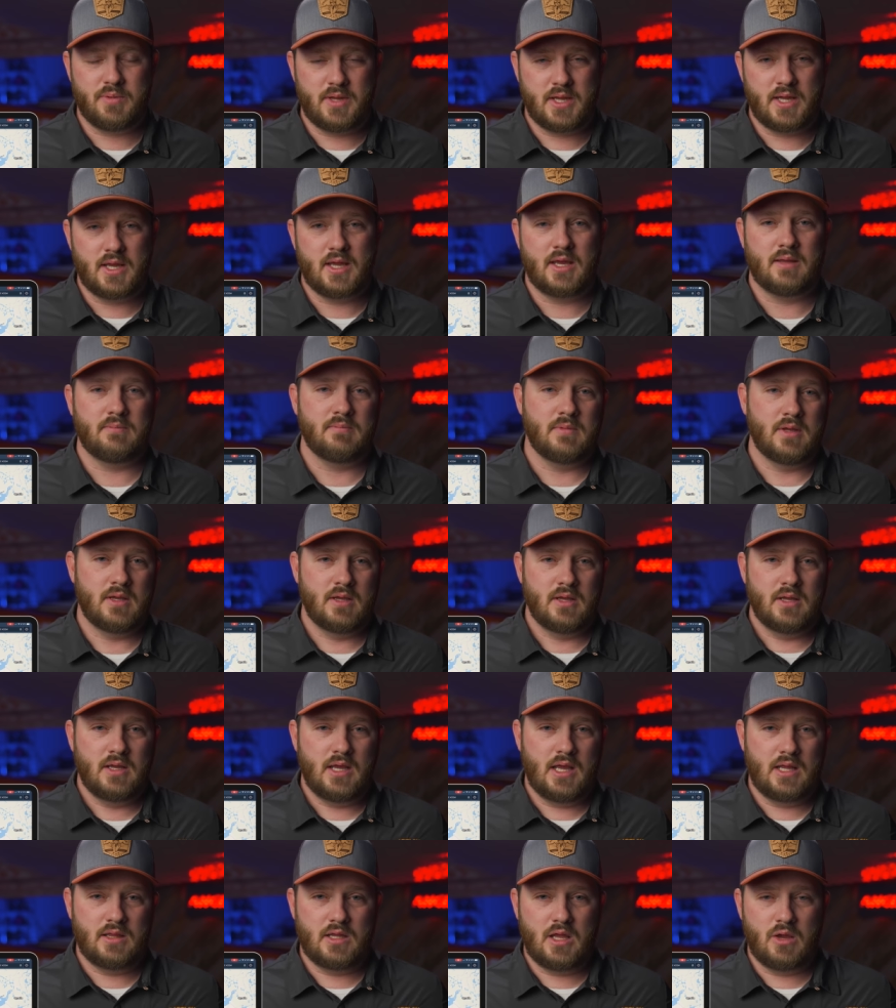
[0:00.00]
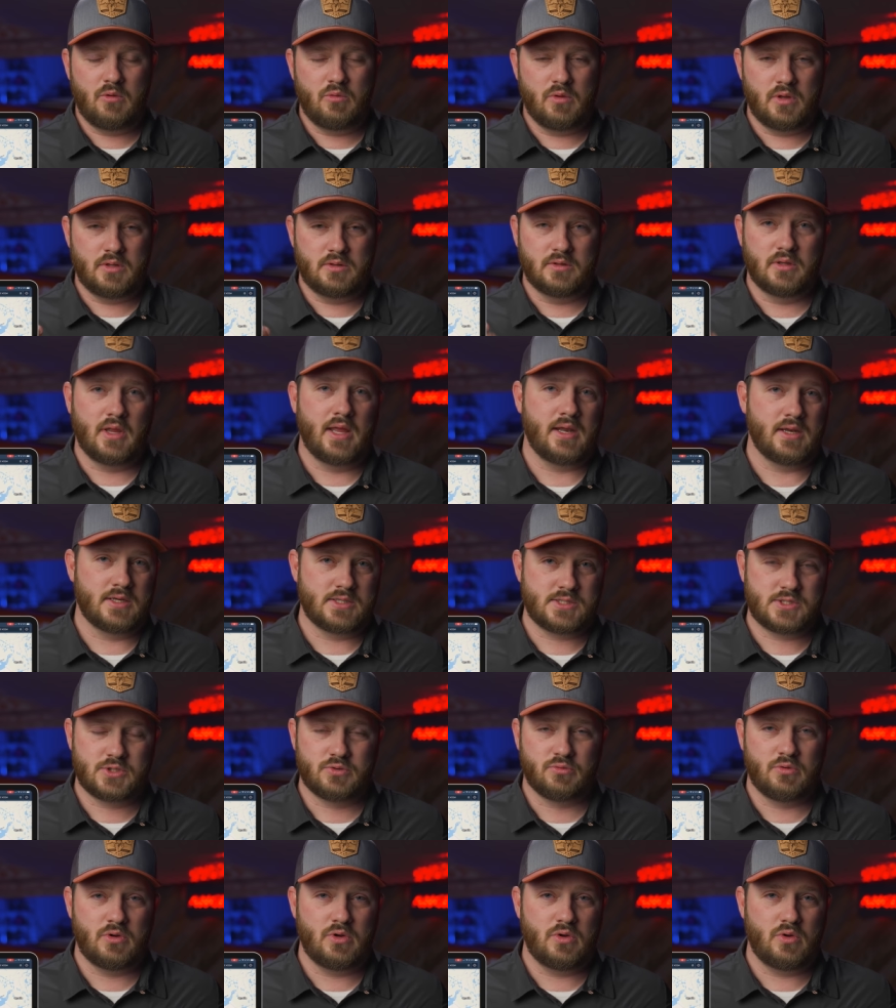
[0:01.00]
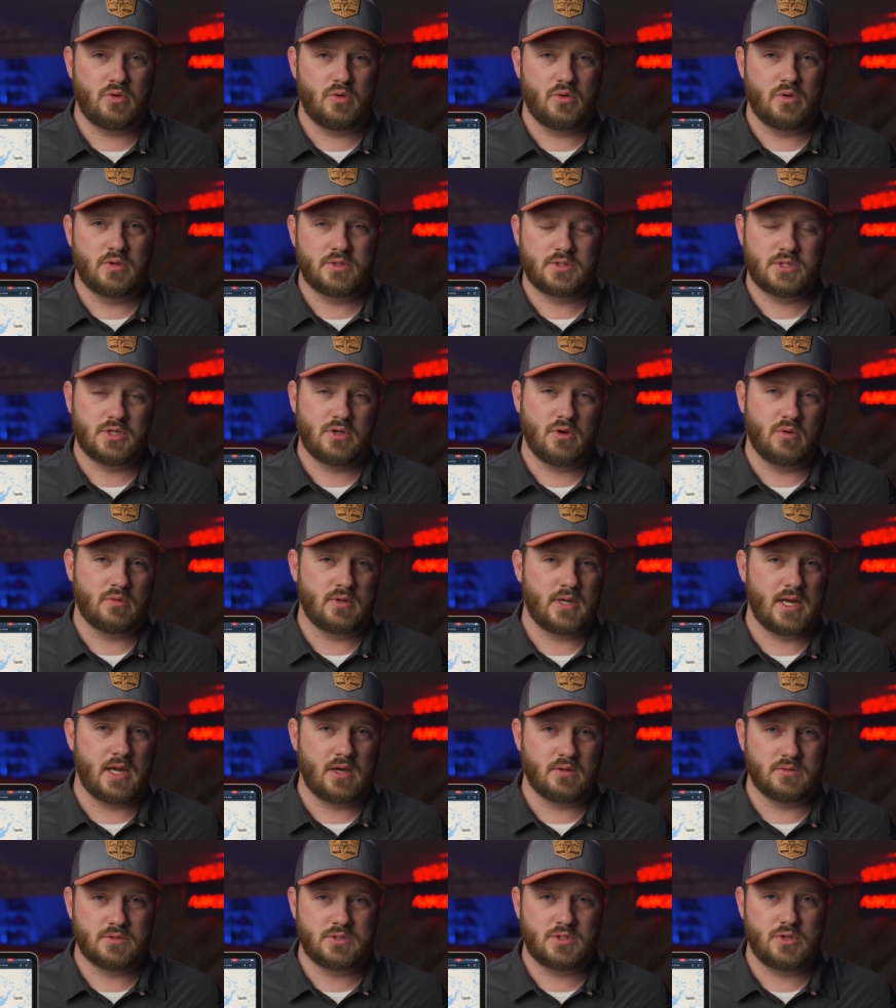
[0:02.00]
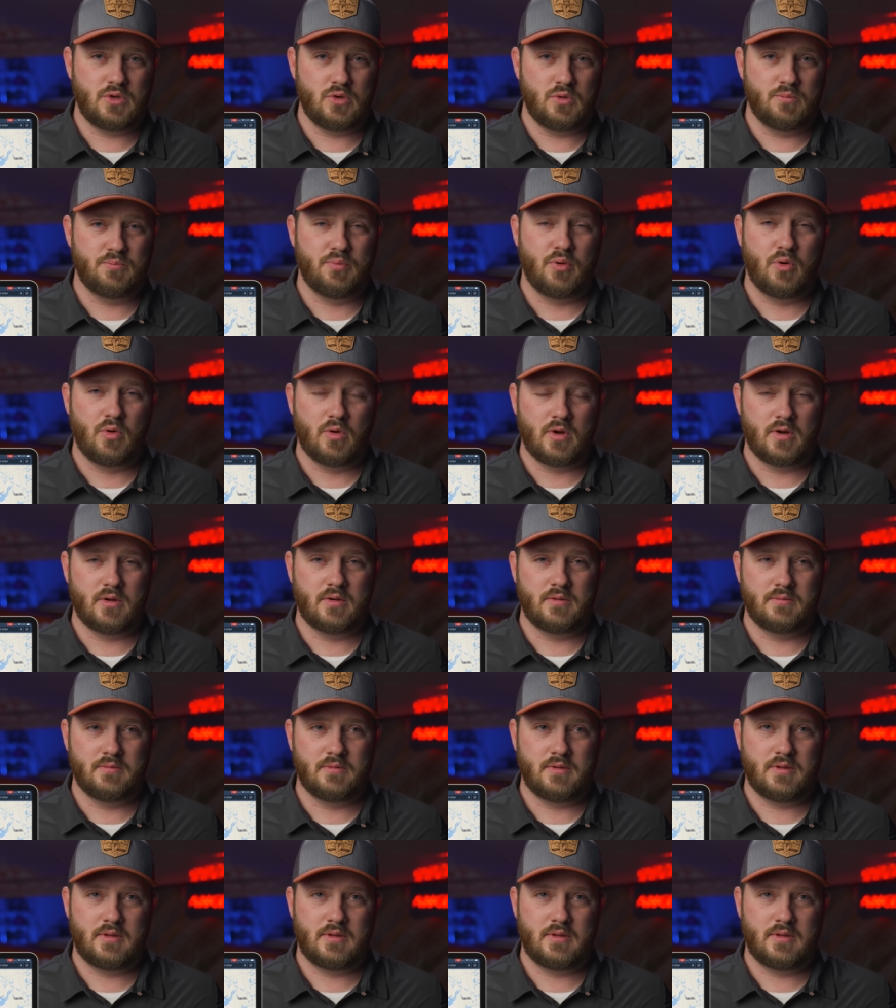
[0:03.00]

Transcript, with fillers: be it and they would let us through to go down to port